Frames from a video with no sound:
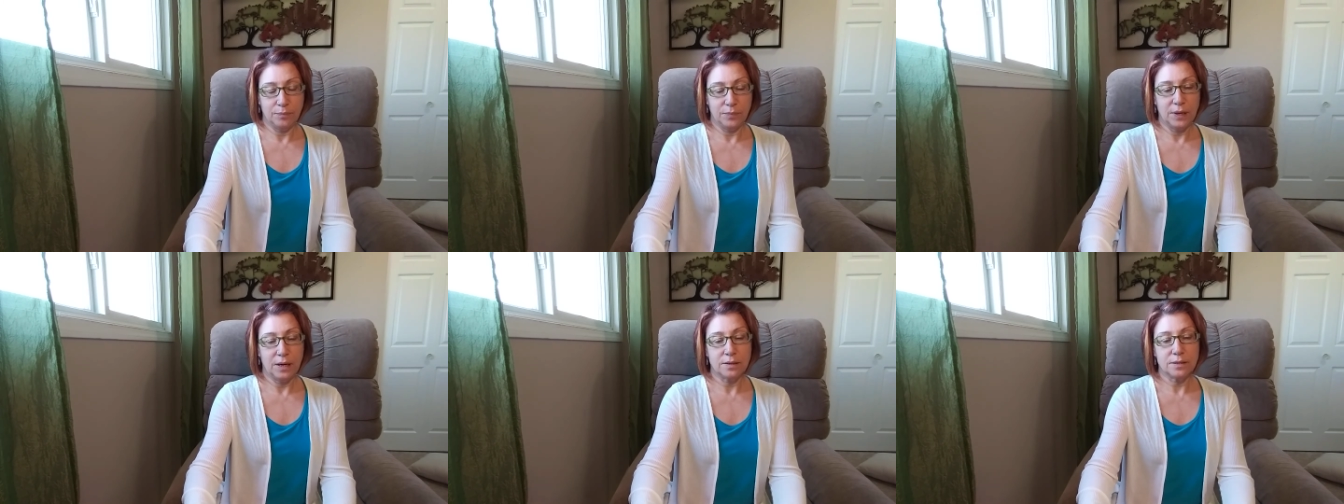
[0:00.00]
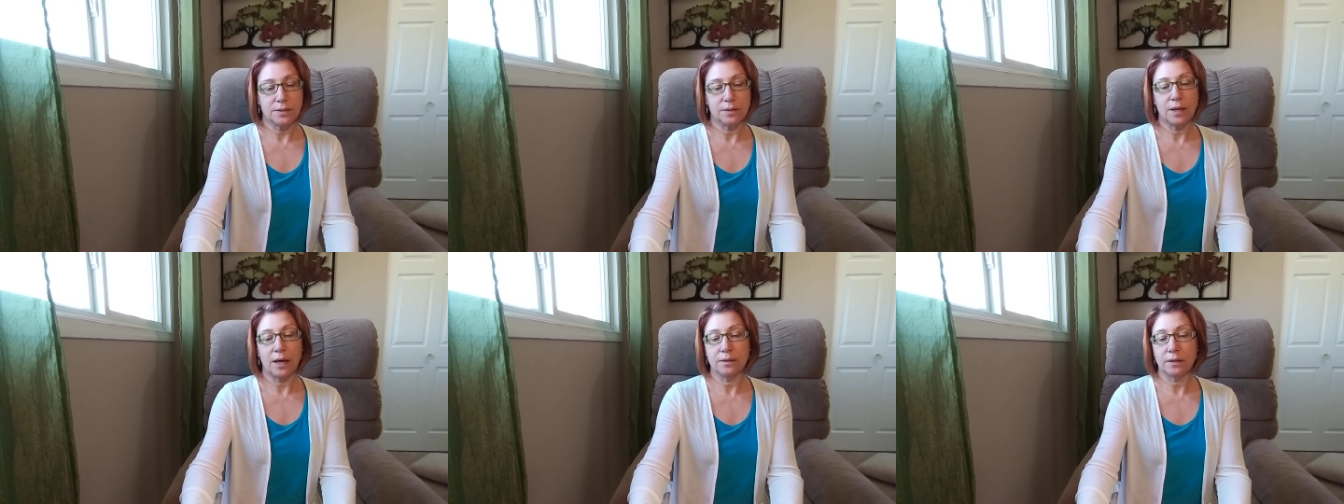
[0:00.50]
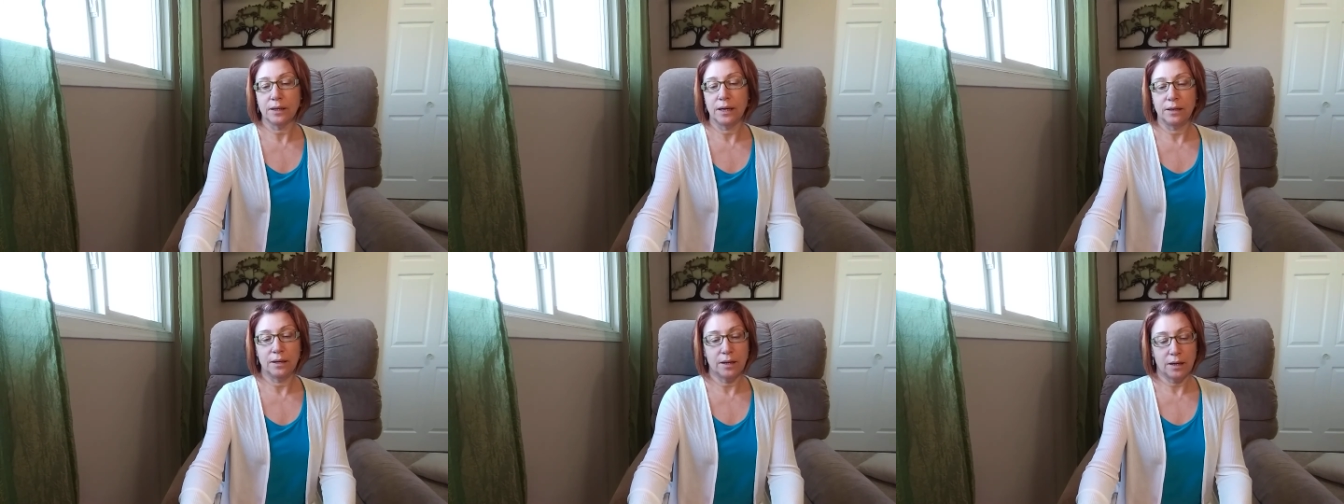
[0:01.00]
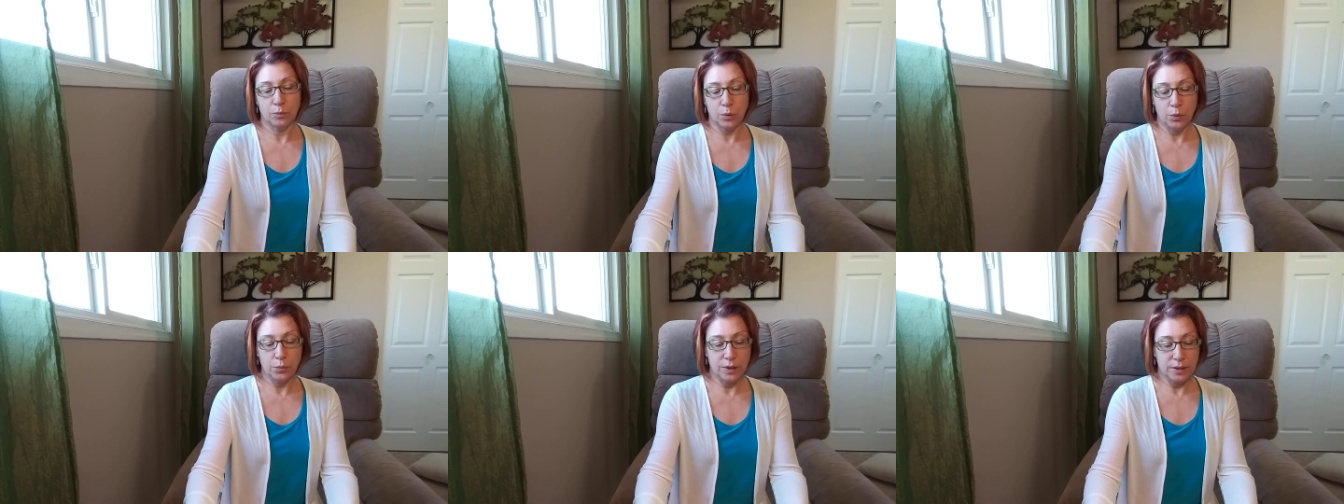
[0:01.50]
Yes, and the lady that
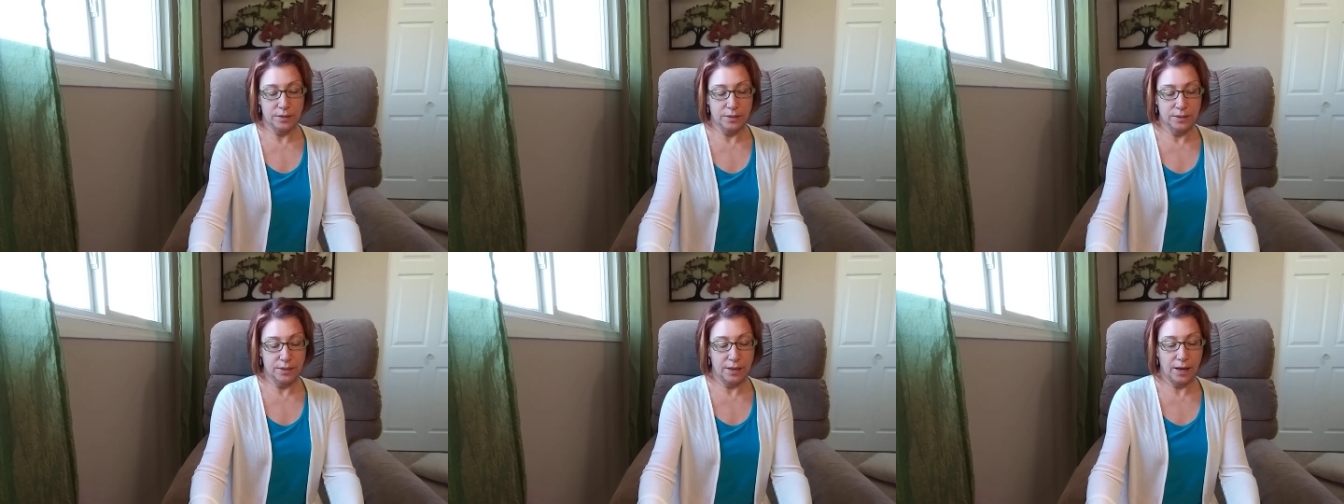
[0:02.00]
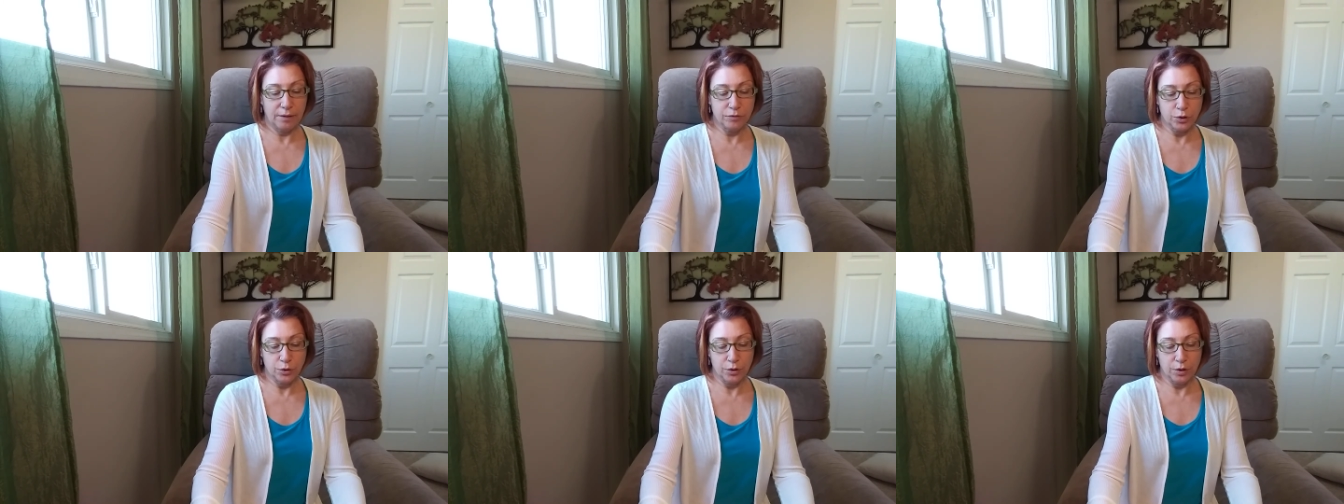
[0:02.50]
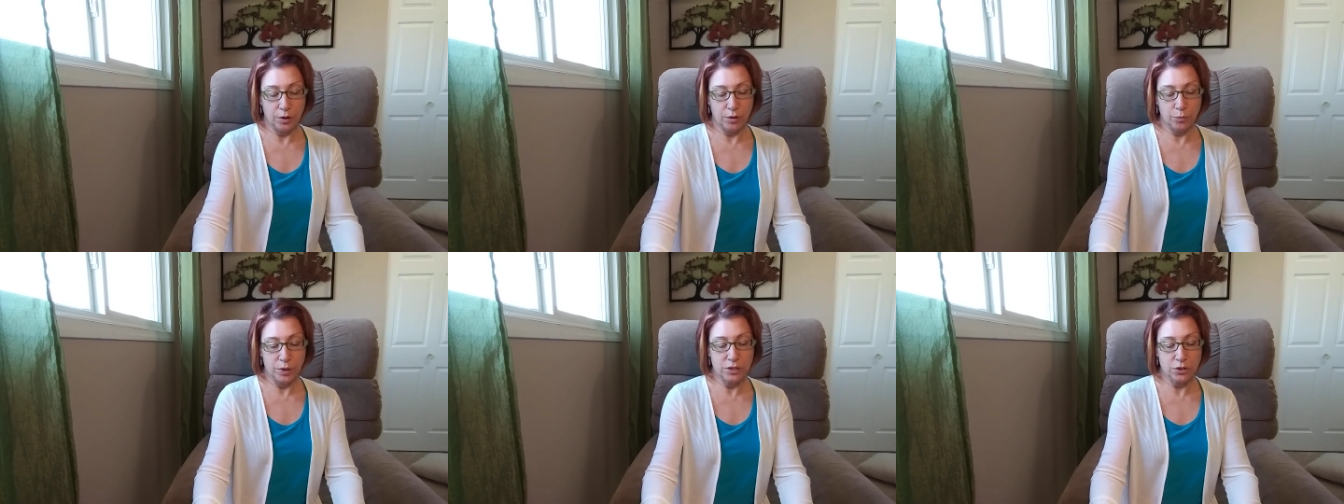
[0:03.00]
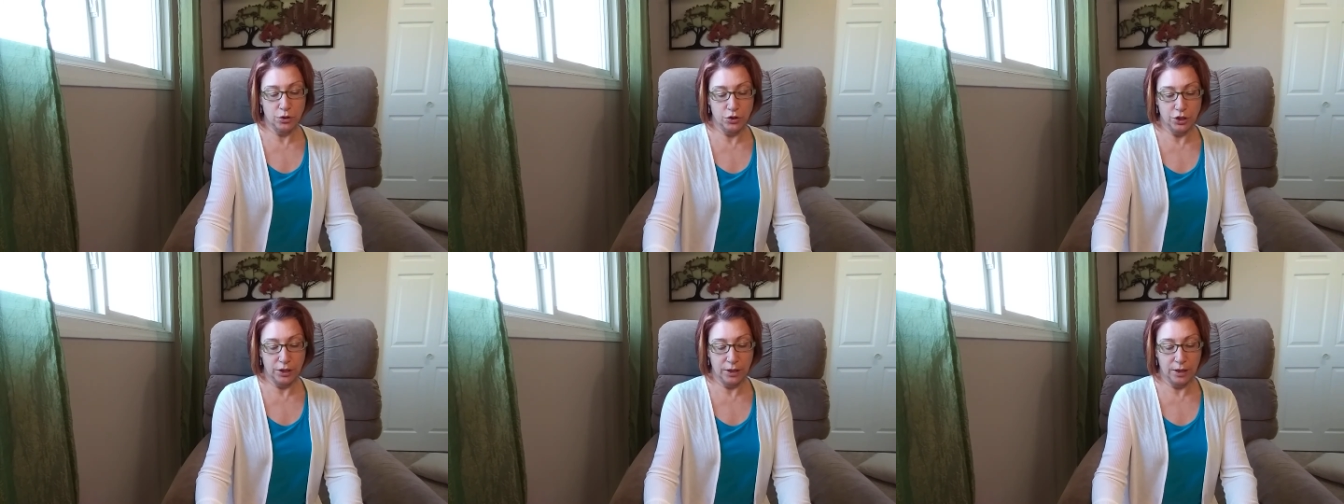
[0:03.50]
wrote this said after
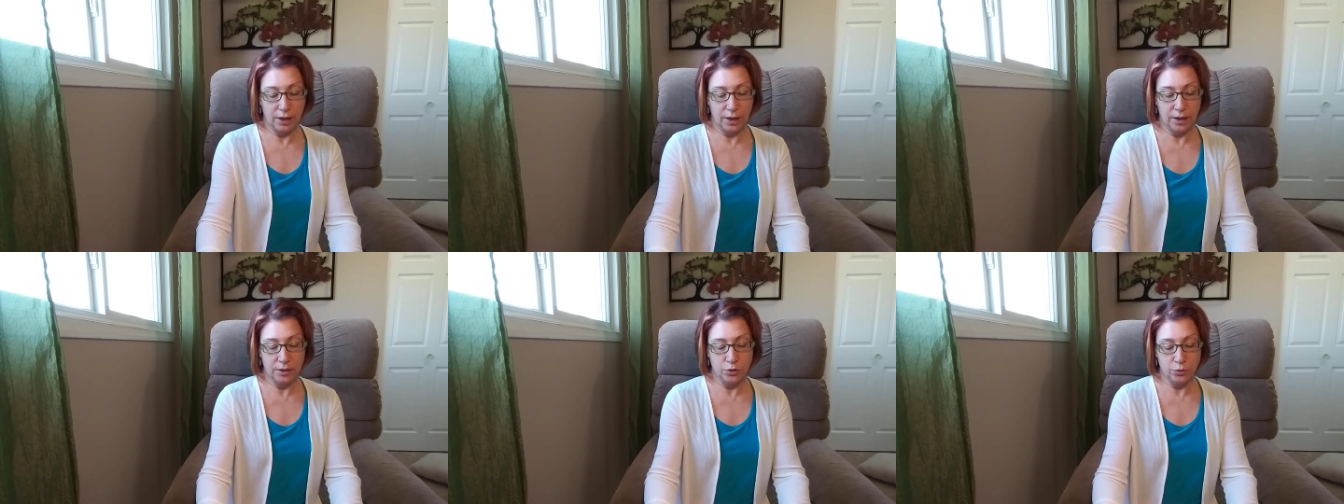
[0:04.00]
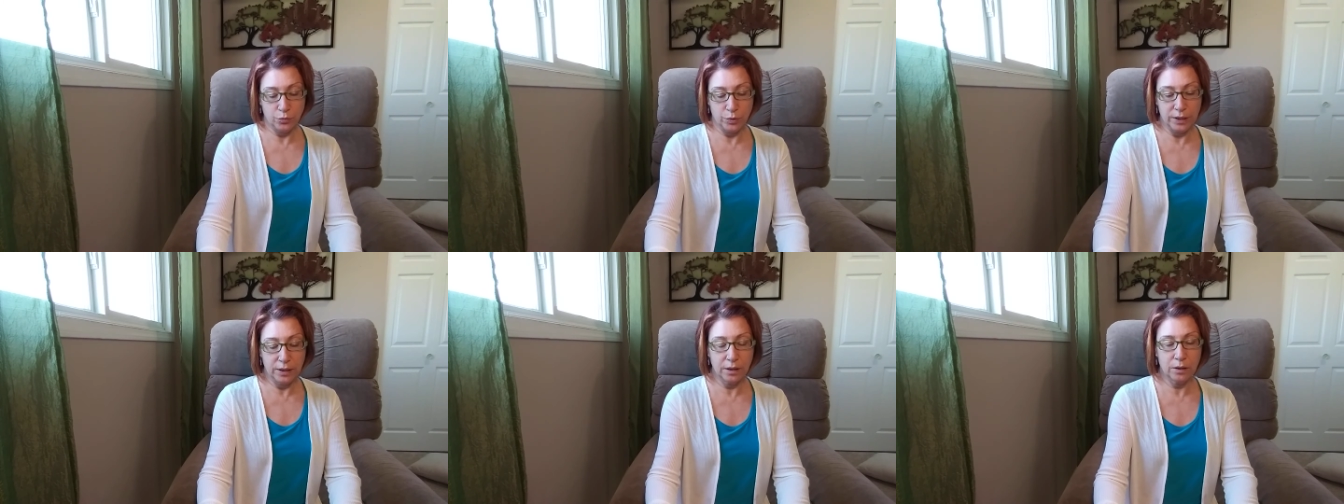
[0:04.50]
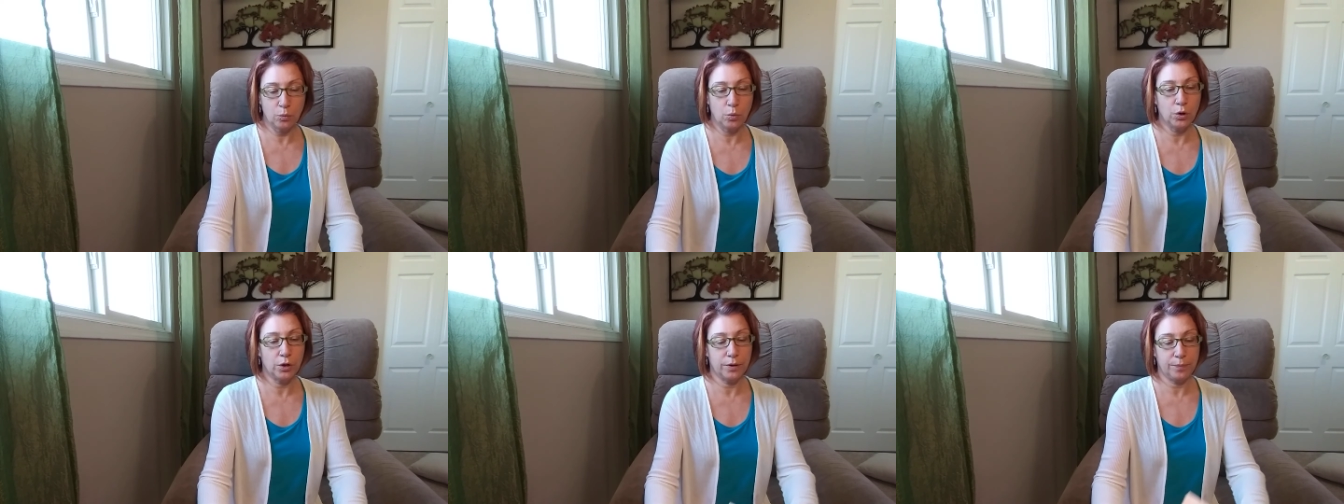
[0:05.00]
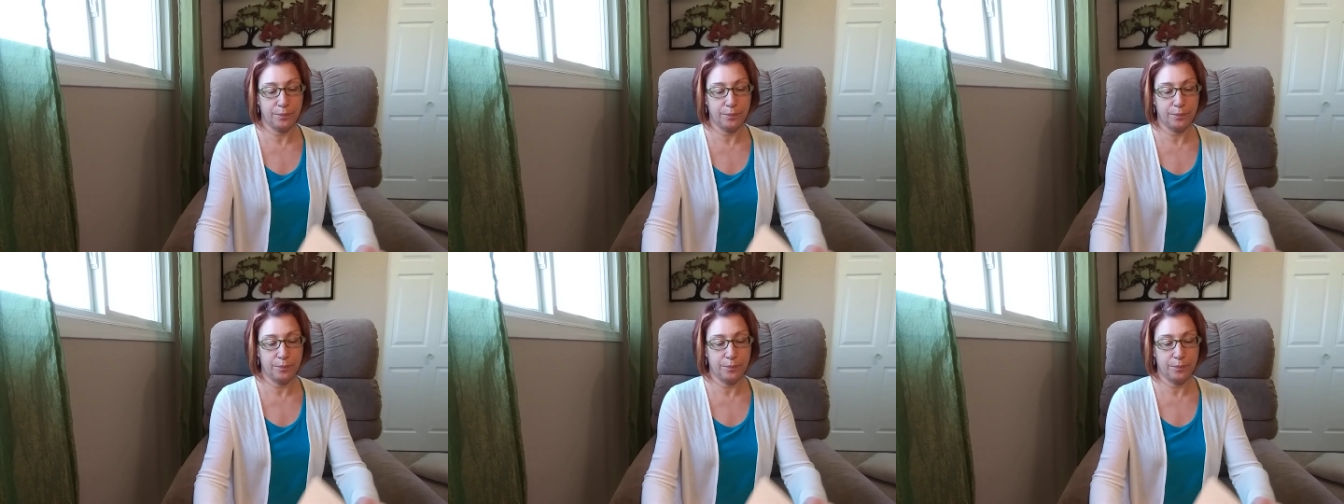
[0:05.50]
researching and reading the word,